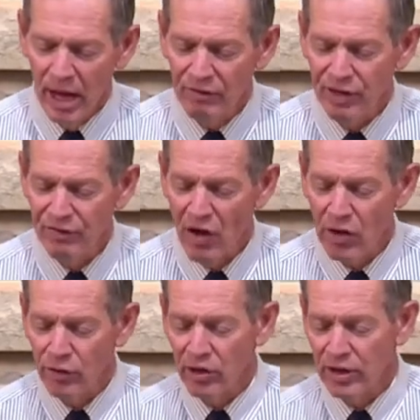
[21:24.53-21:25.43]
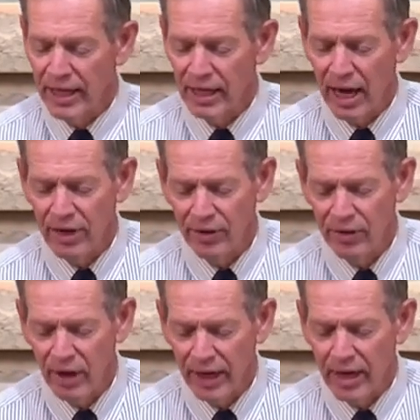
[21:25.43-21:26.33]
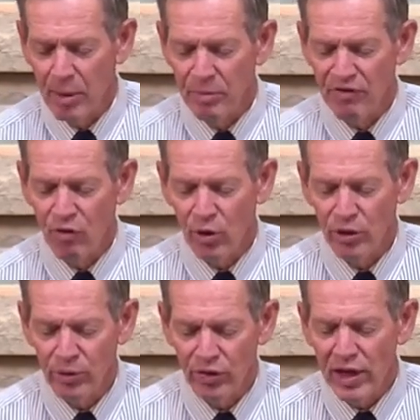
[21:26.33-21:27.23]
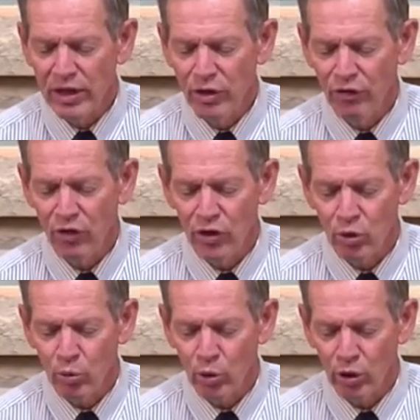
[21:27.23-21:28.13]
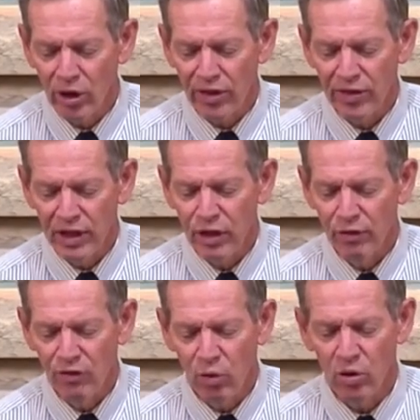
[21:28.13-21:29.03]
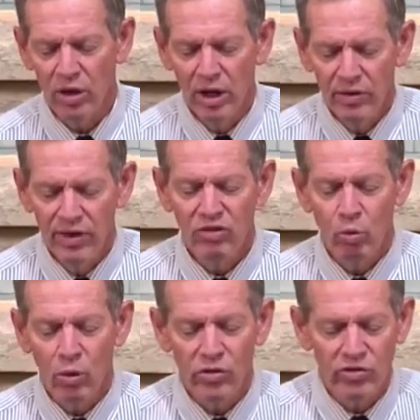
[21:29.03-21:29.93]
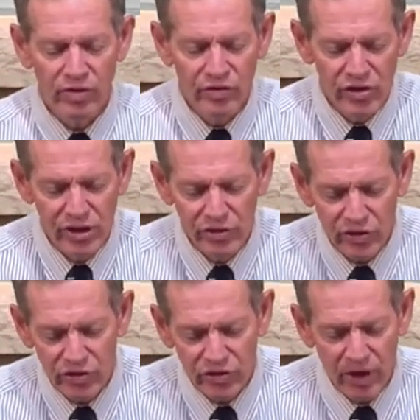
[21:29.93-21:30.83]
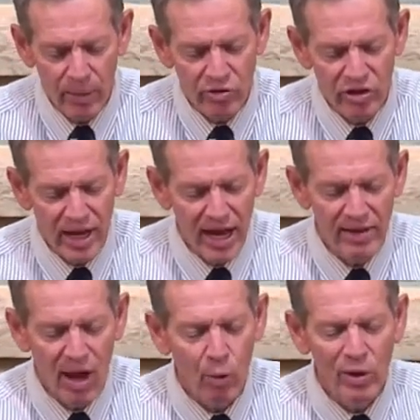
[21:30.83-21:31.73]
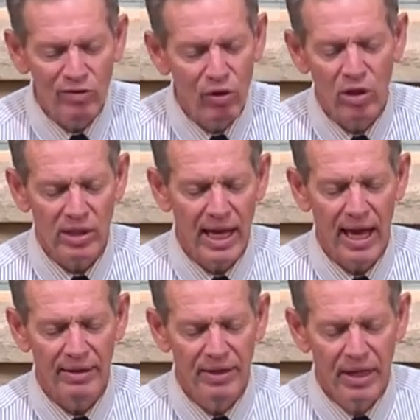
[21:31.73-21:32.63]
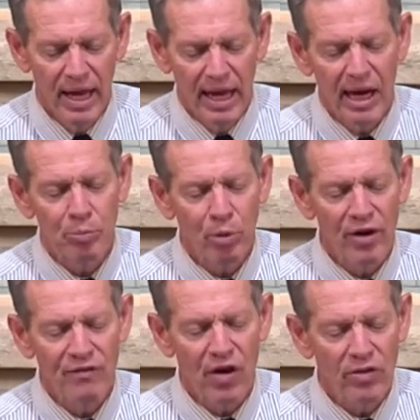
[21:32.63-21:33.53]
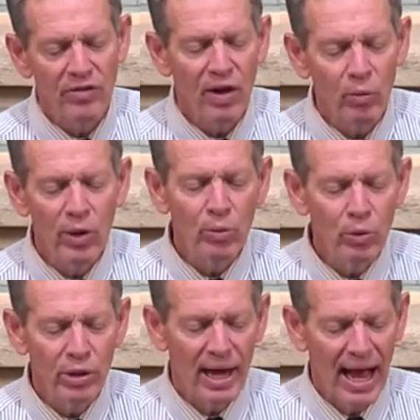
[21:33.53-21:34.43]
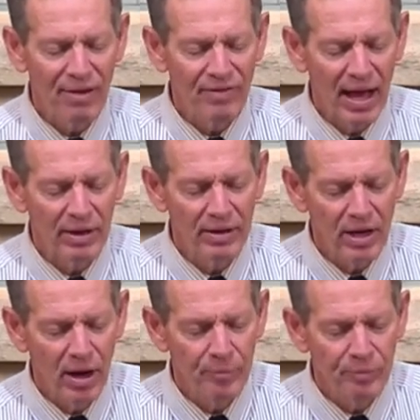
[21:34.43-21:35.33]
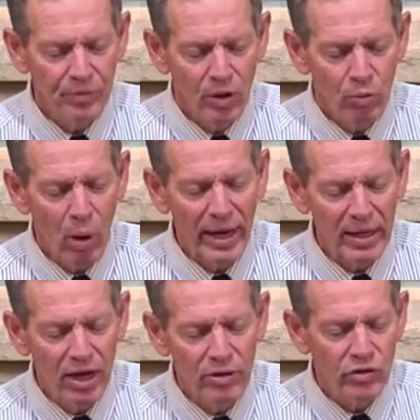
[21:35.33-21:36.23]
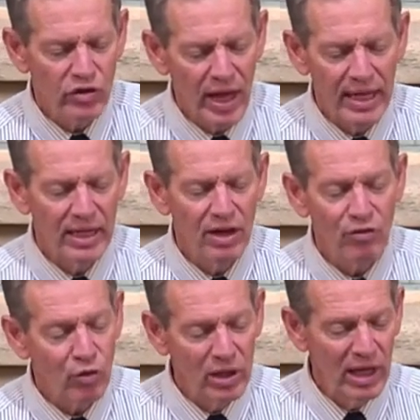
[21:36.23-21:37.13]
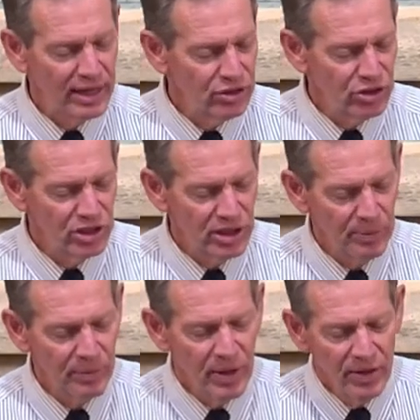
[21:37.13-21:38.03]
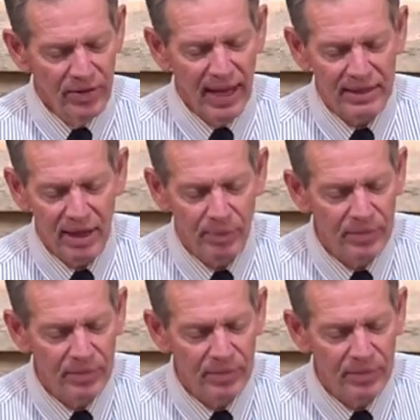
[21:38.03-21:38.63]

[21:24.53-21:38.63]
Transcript: Heavenly Father, again, I come before you and thank you for your word. I thank you for these words of Jesus today that we've looked at. And I pray, Father, that we would have that right understanding of relationship, that